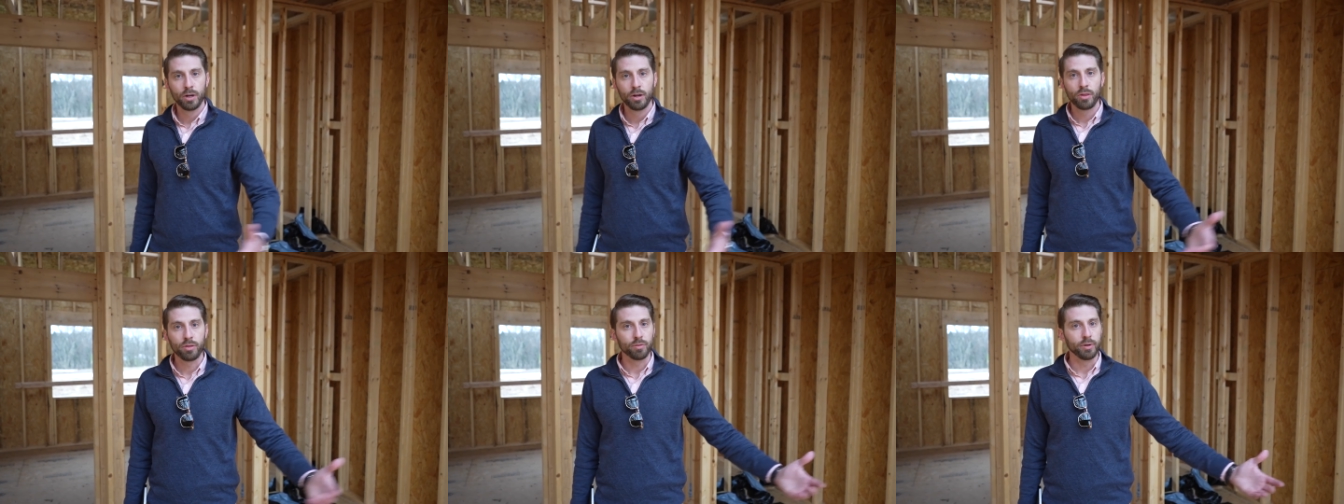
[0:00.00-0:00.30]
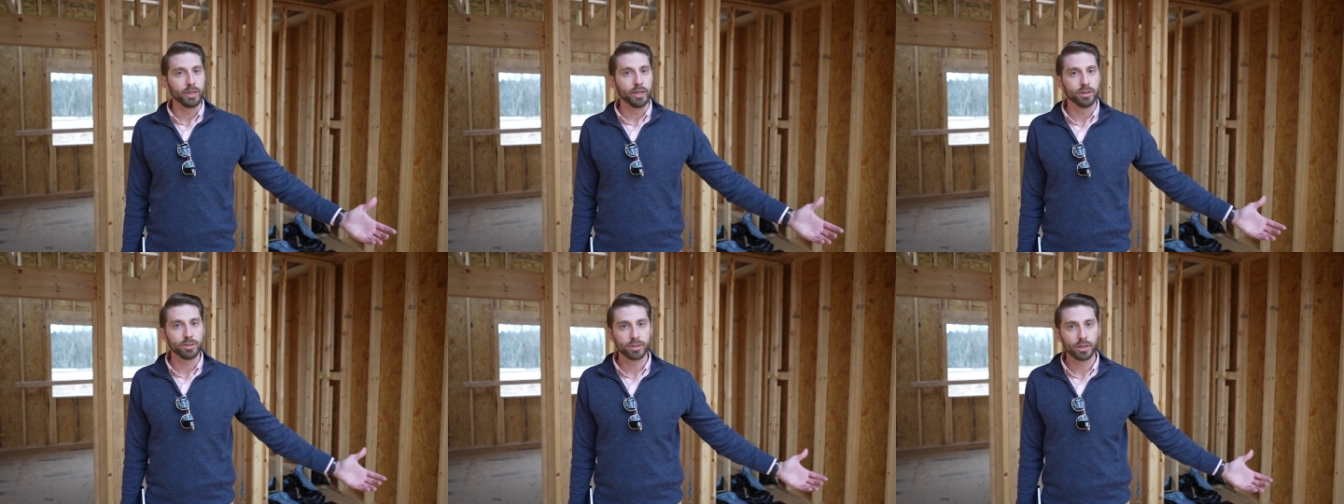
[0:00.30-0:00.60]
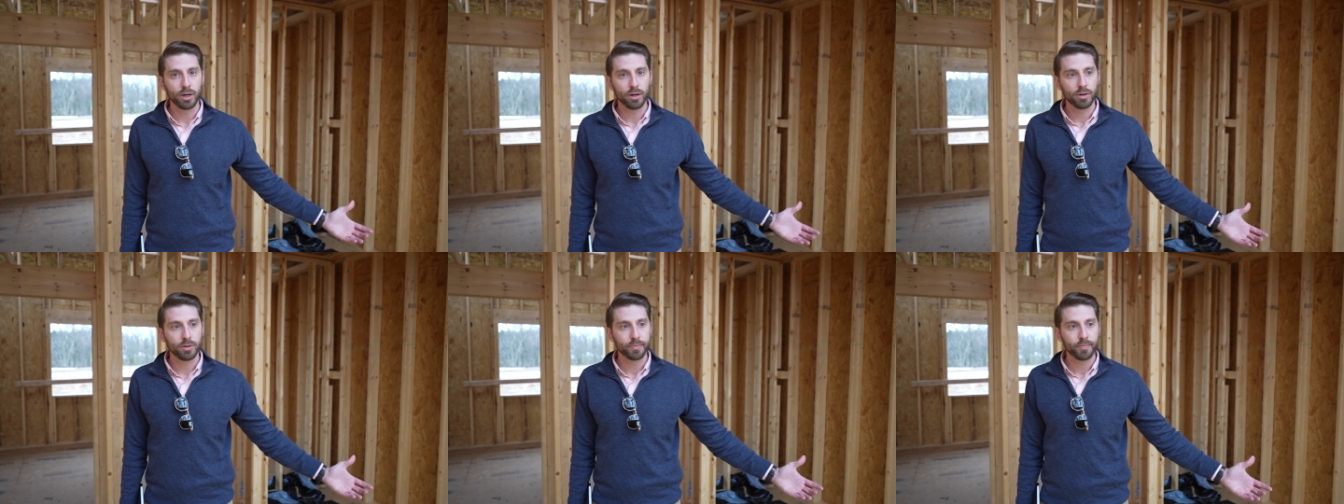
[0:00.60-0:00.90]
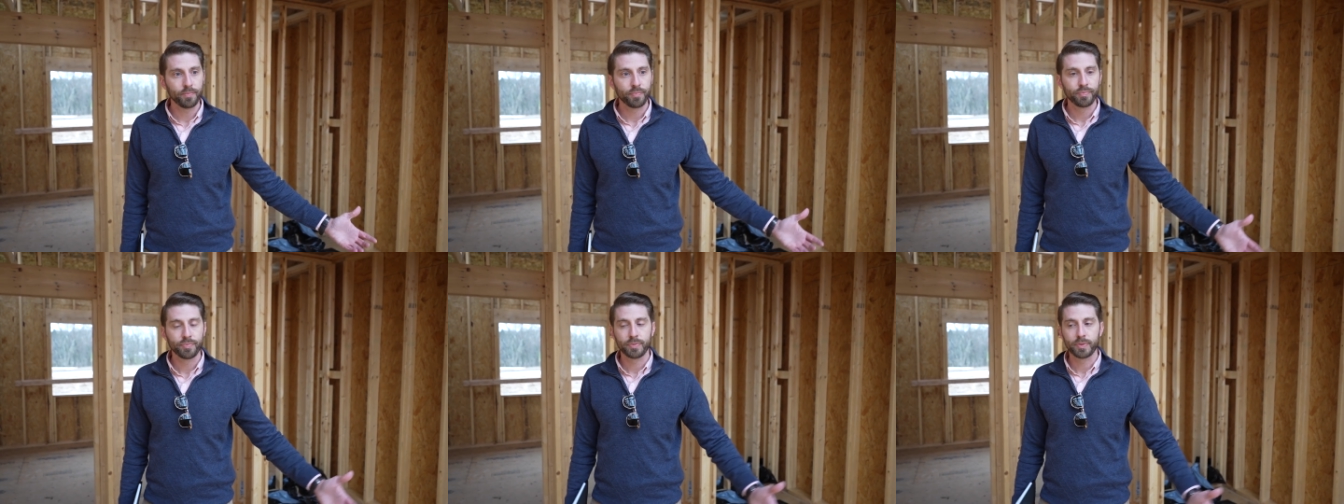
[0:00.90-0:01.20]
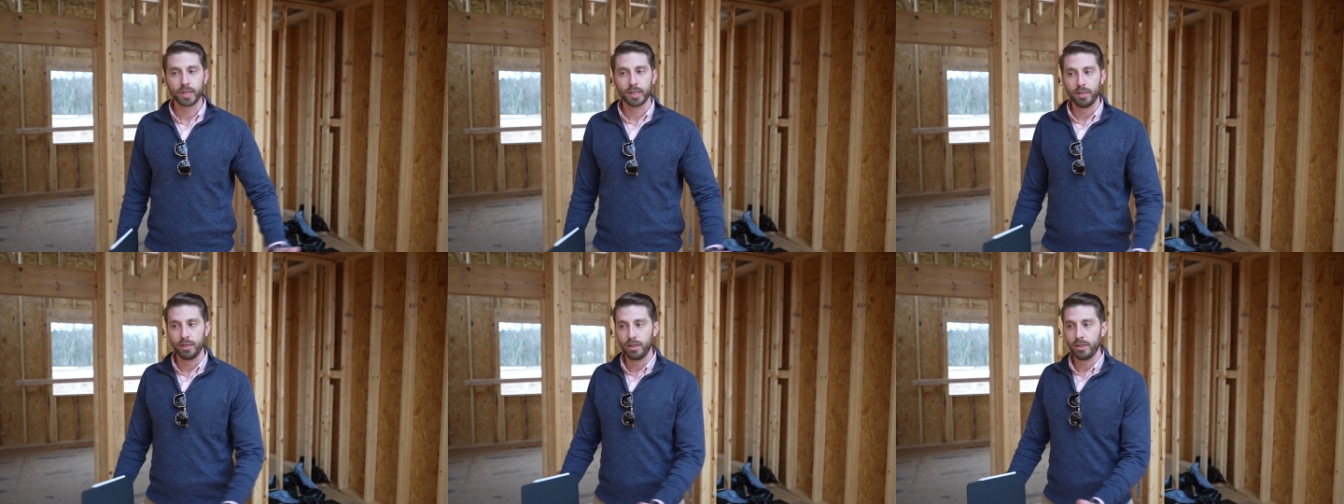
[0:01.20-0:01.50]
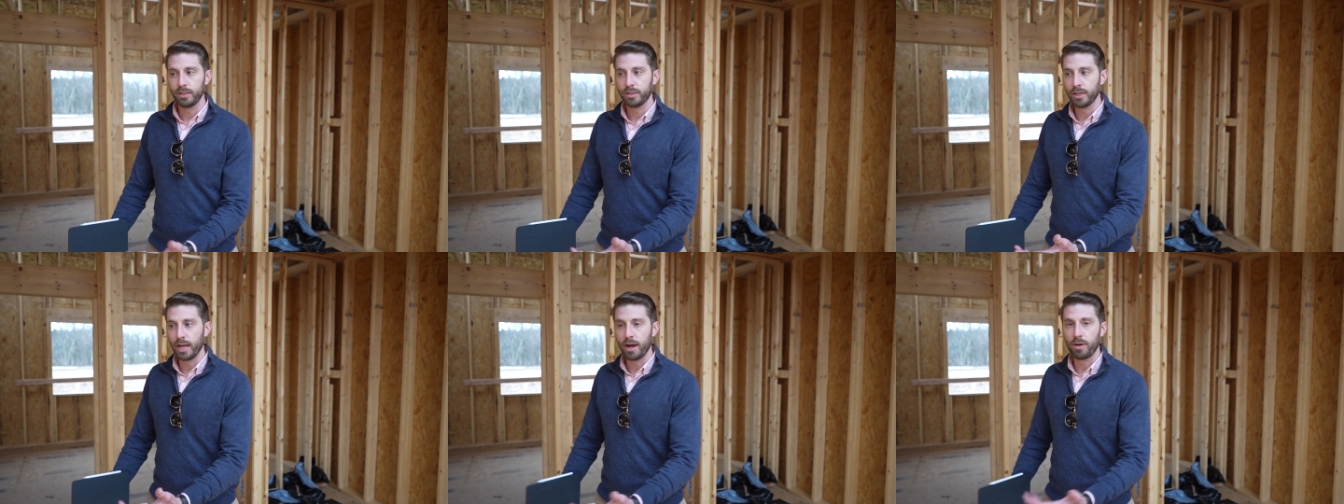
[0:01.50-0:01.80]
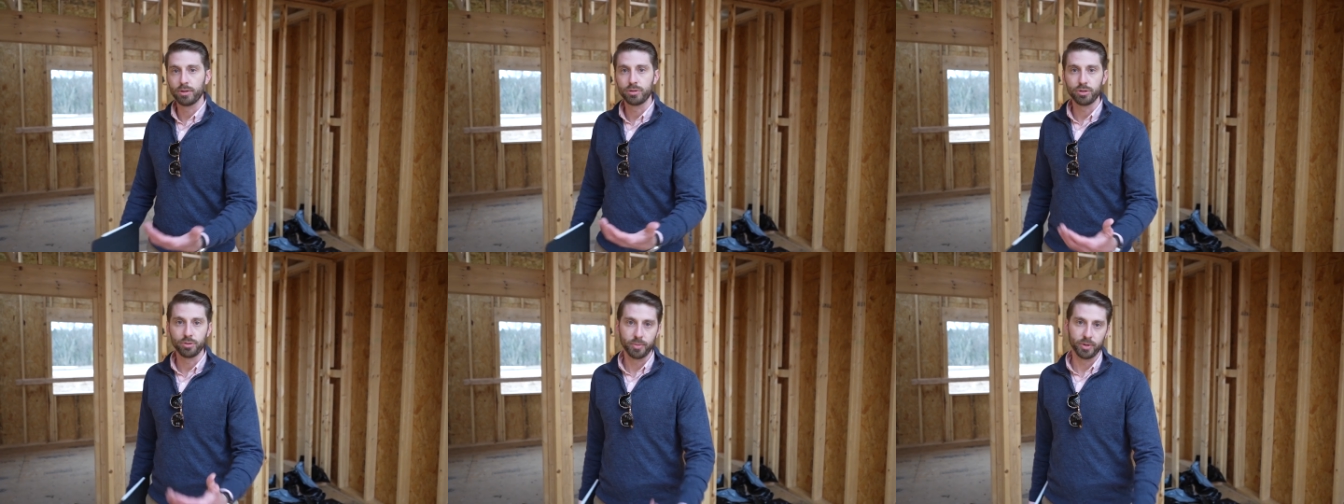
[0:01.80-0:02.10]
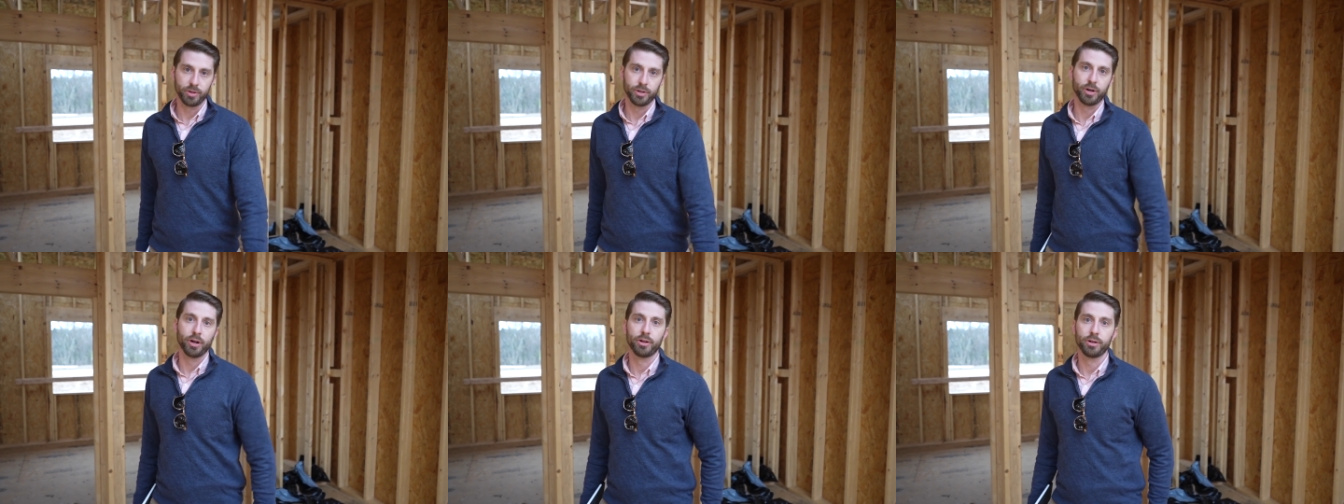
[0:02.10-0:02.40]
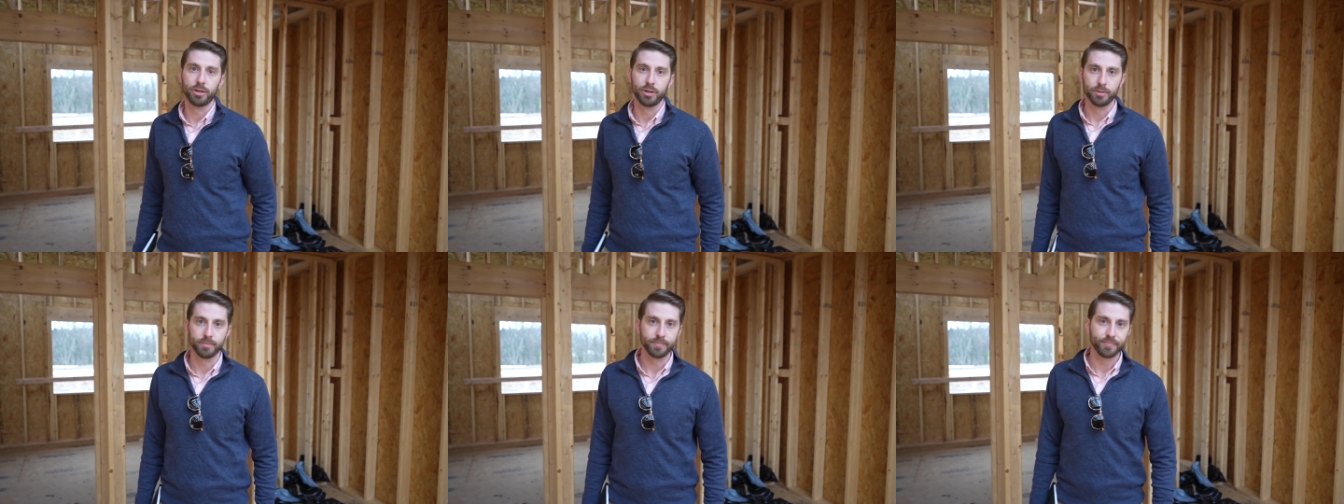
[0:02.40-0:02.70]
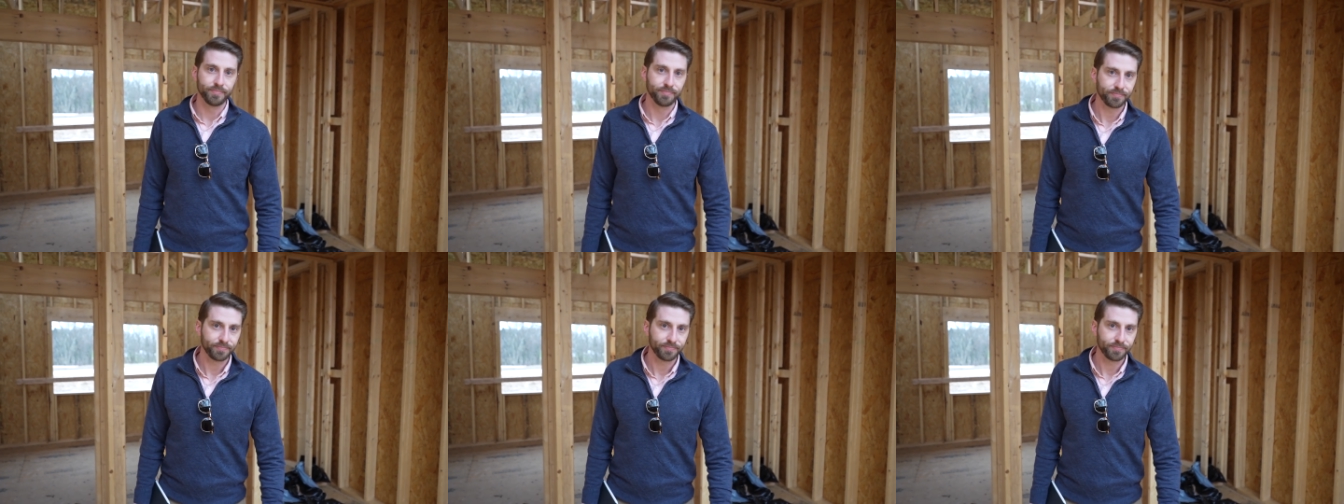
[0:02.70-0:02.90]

3 years ago is now a $2 million home.